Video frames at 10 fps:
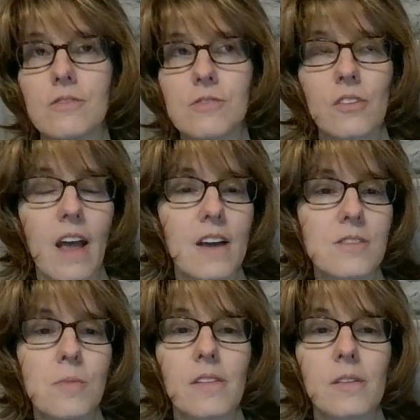certain
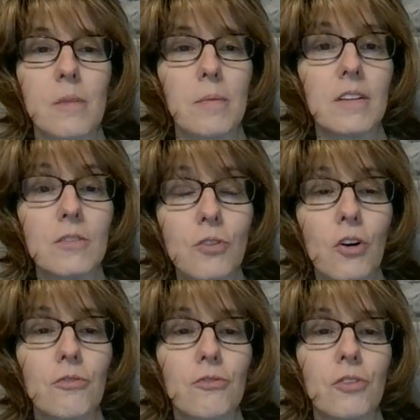aspects that may be
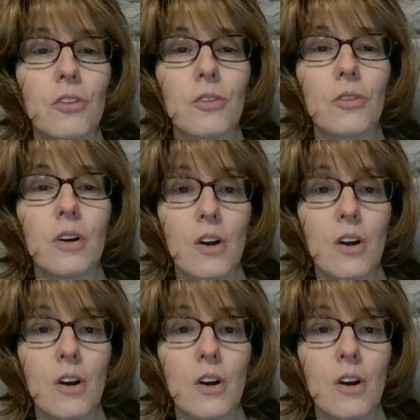difficult for you,